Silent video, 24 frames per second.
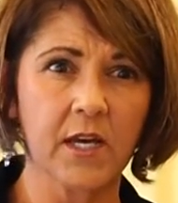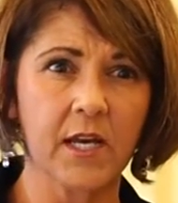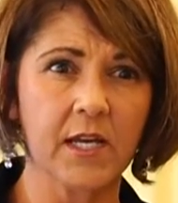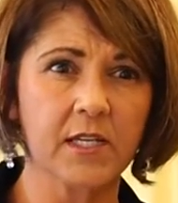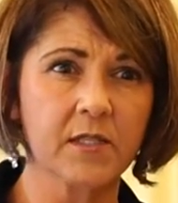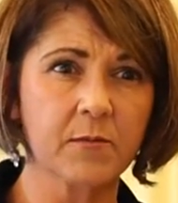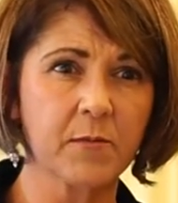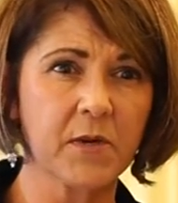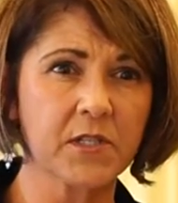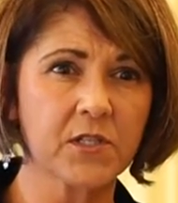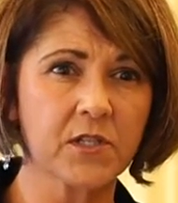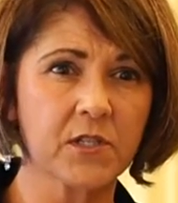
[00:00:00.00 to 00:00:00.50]

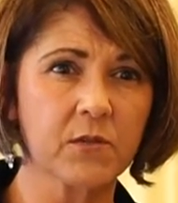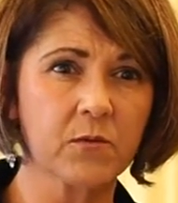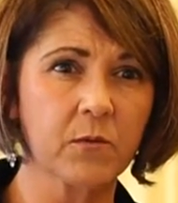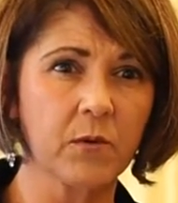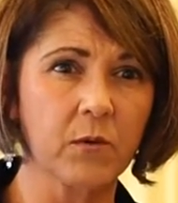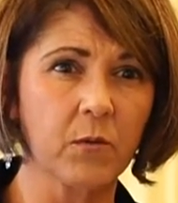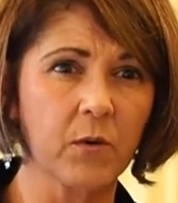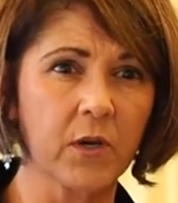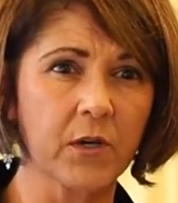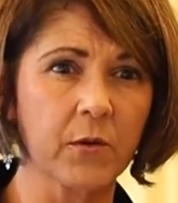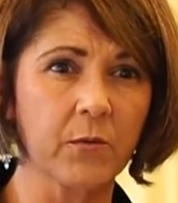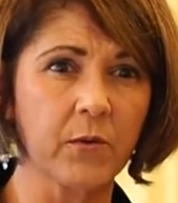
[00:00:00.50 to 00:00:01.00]
as much as
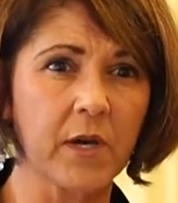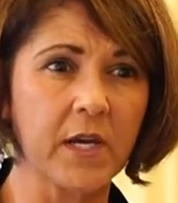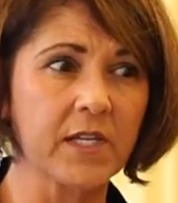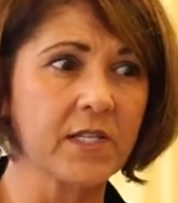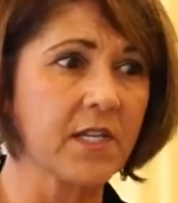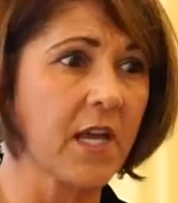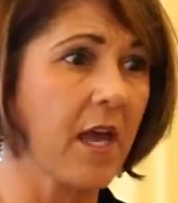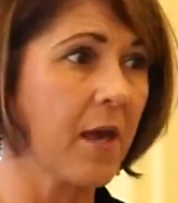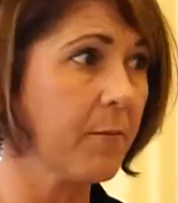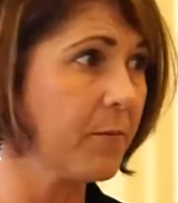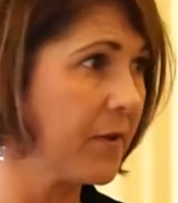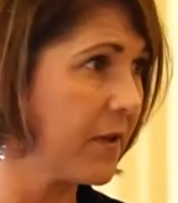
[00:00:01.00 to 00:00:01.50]
we want to
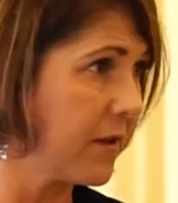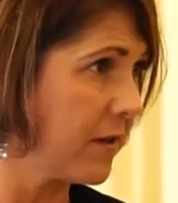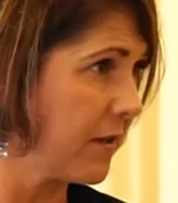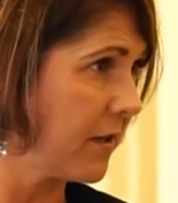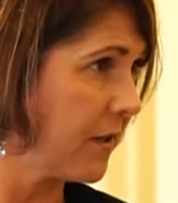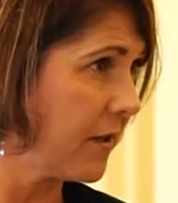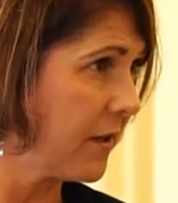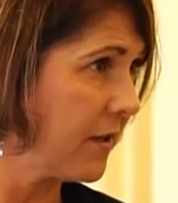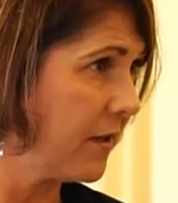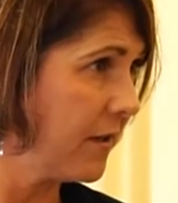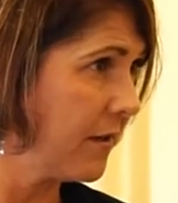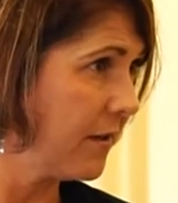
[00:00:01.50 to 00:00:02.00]
raise
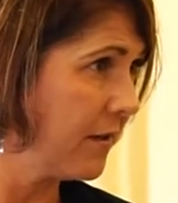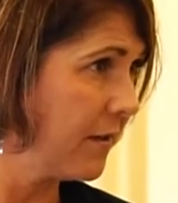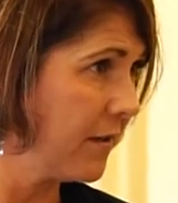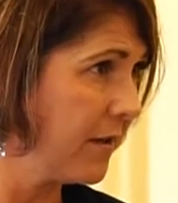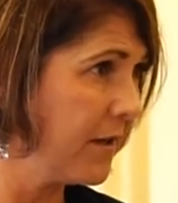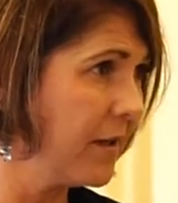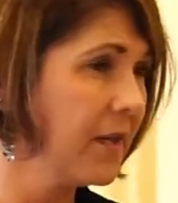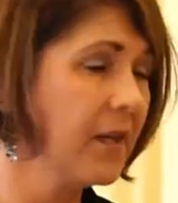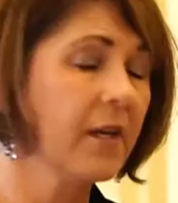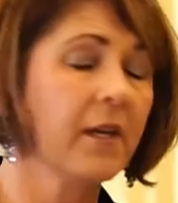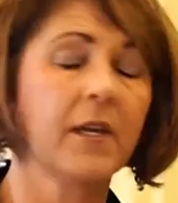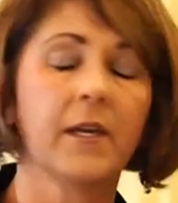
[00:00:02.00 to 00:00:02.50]
empathy.
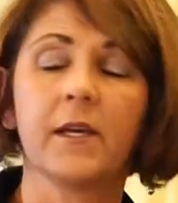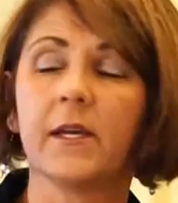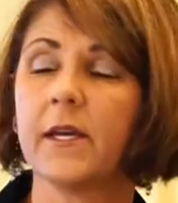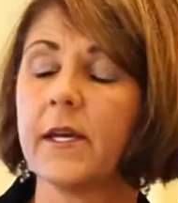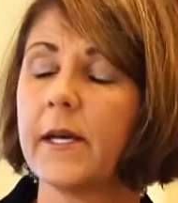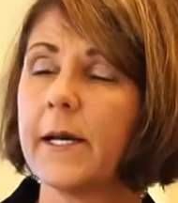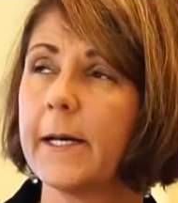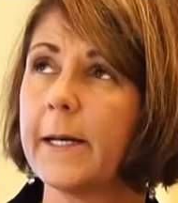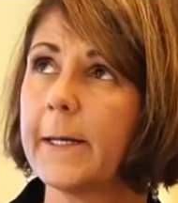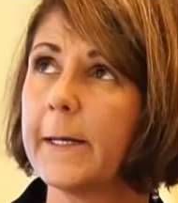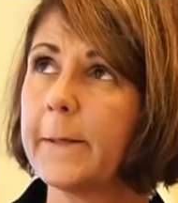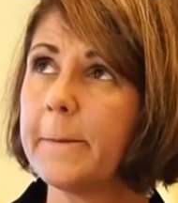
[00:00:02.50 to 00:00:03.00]

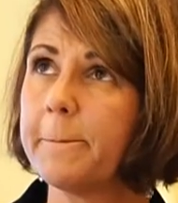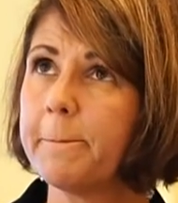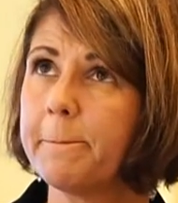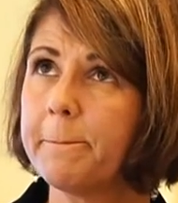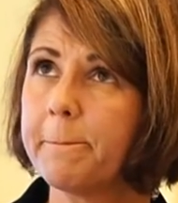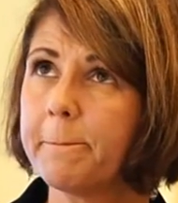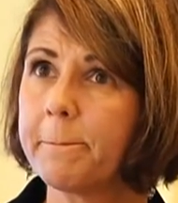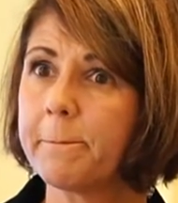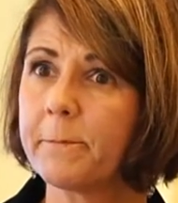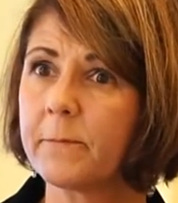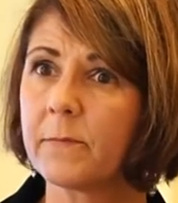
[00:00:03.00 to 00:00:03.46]
Um,